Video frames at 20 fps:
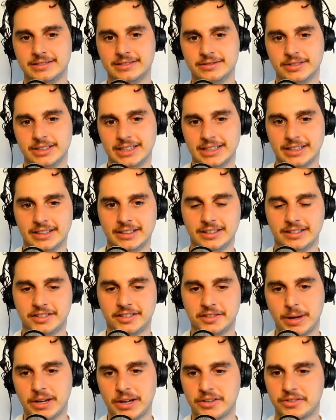really
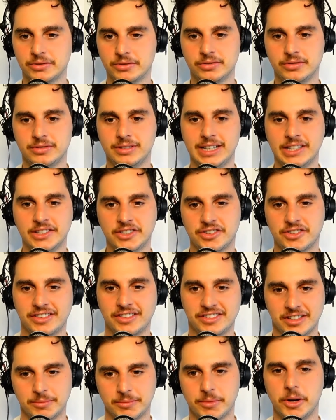special,
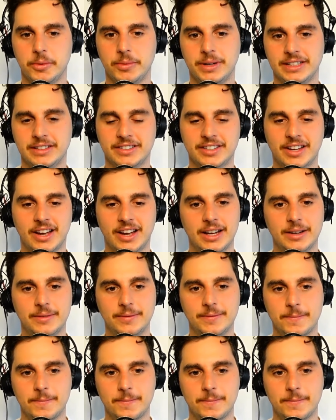interesting moment in time.